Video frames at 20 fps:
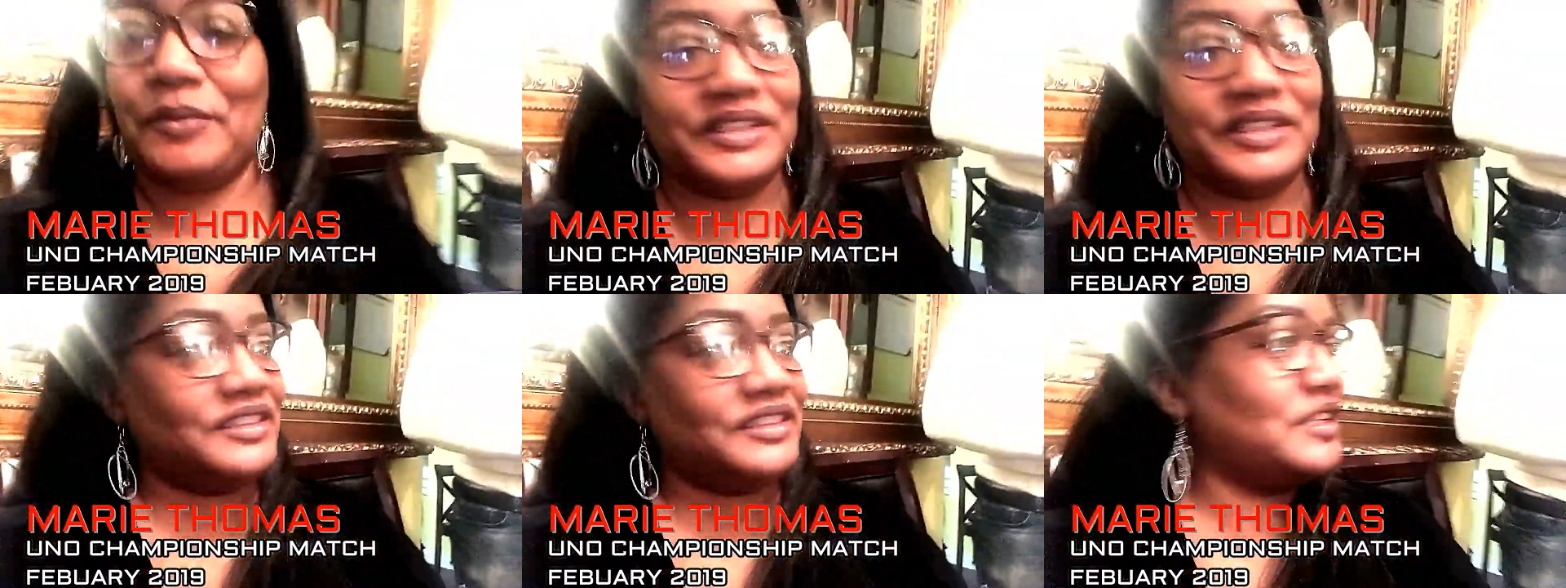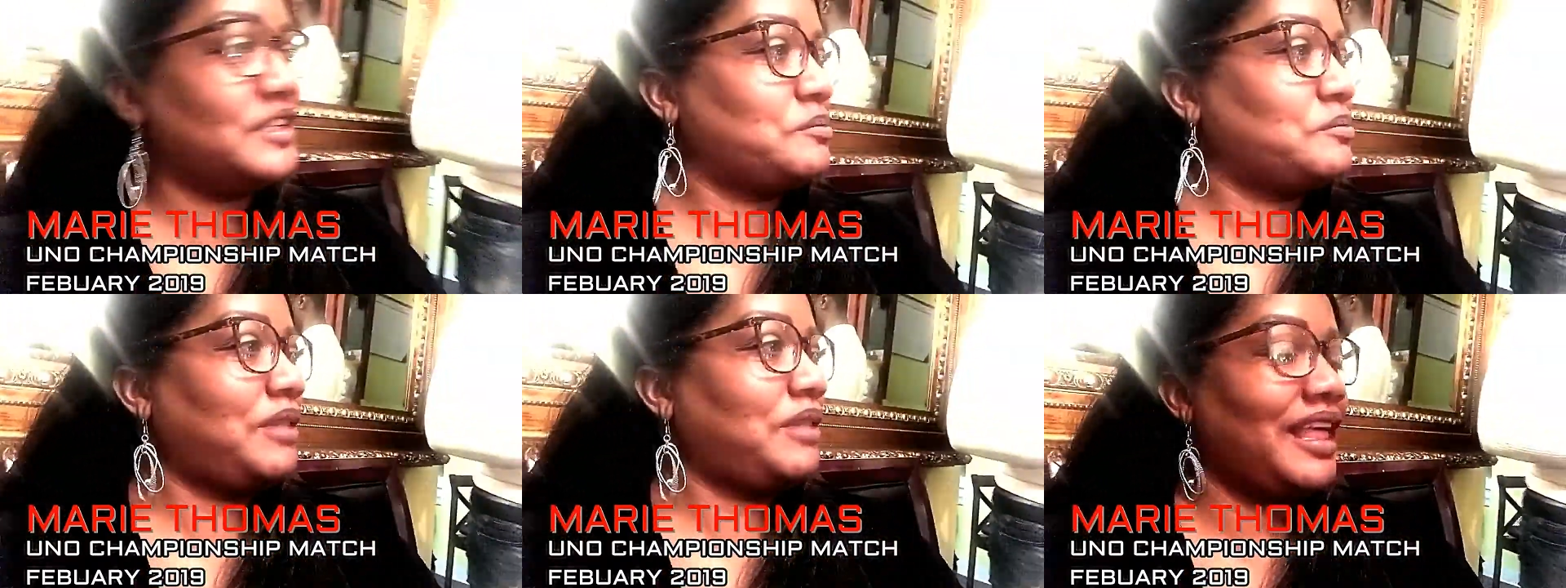took
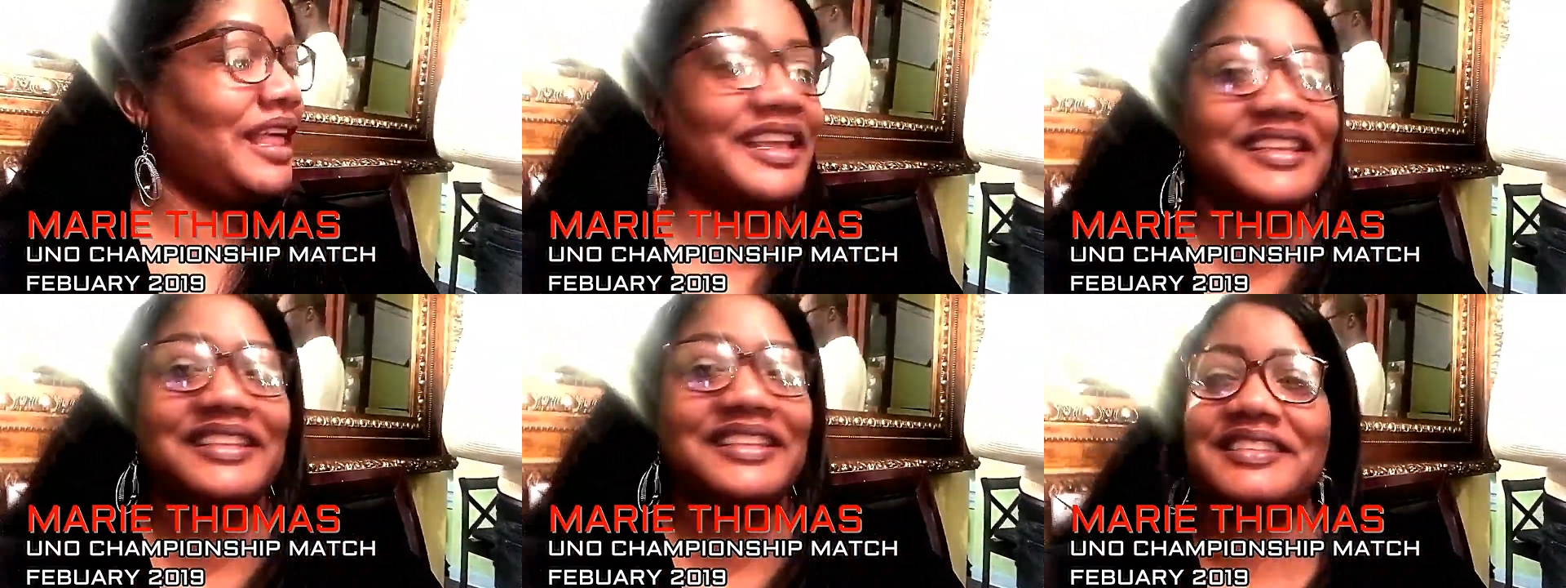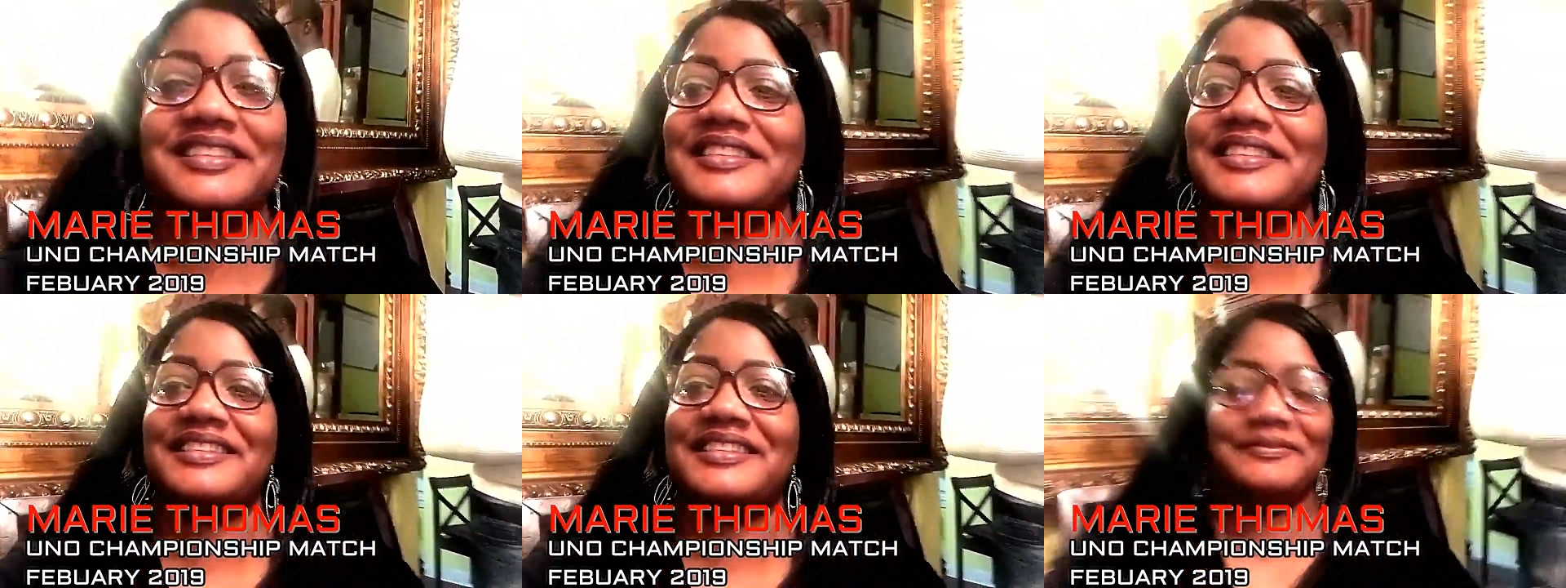
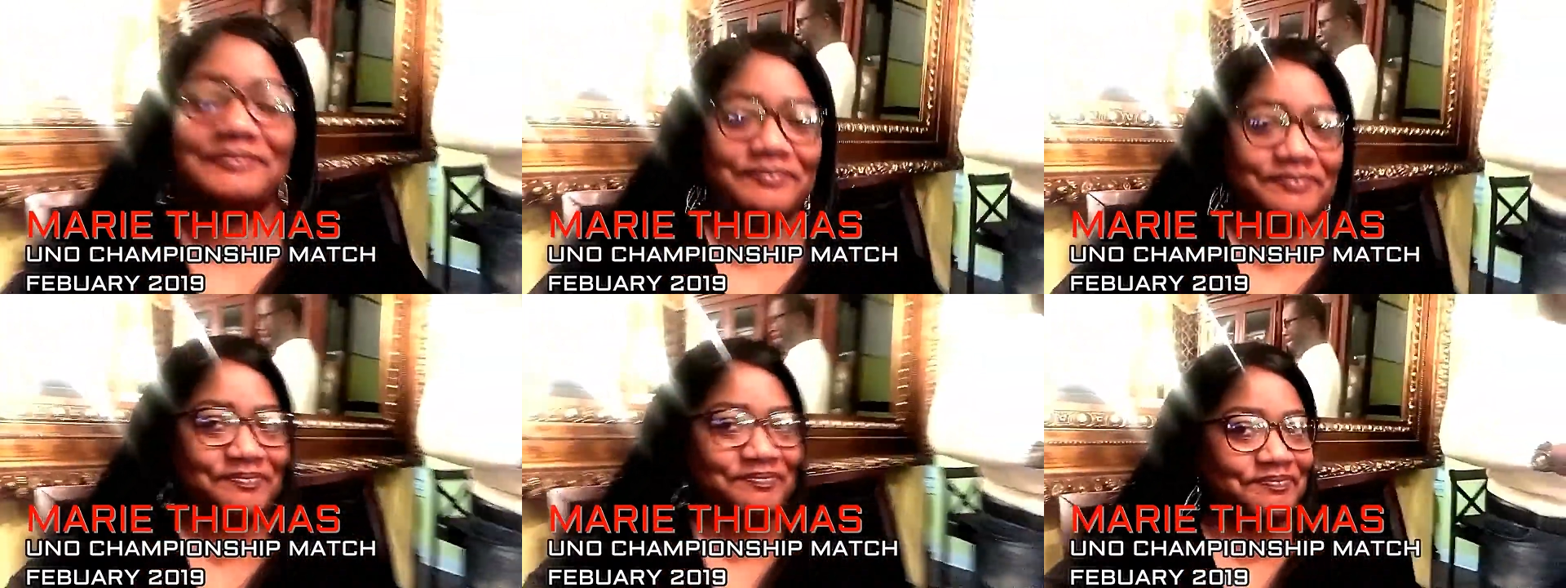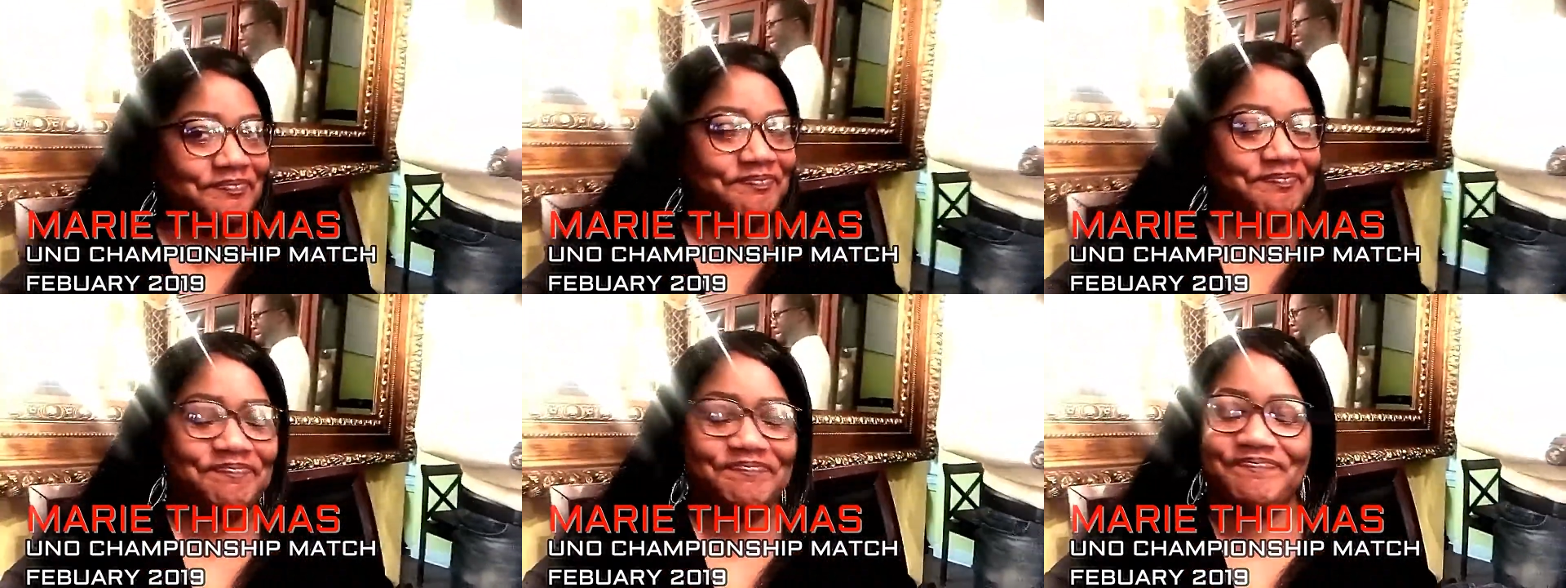place
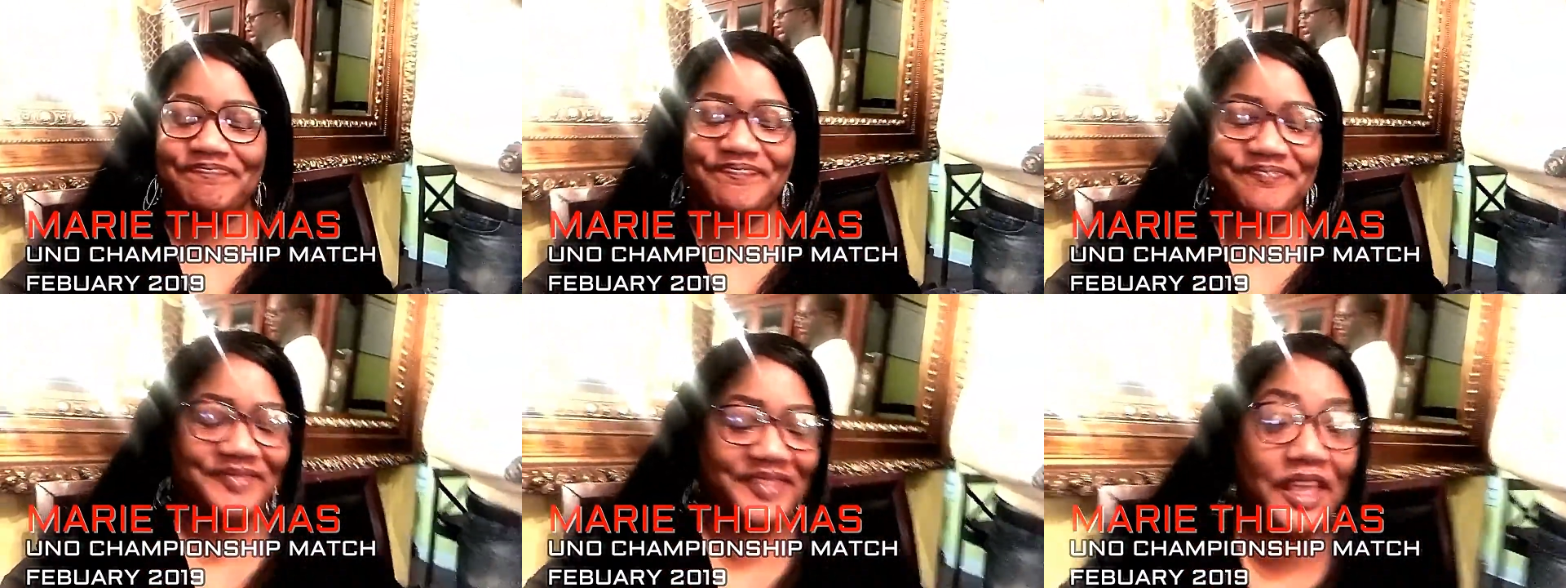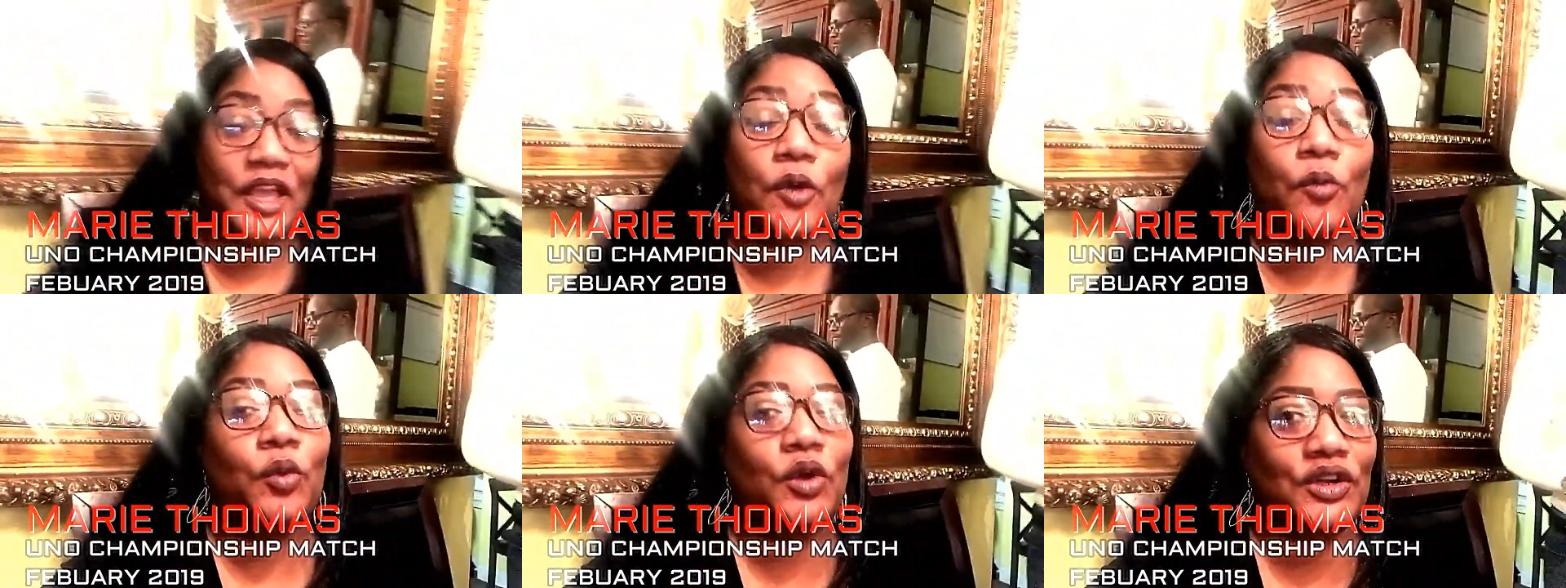will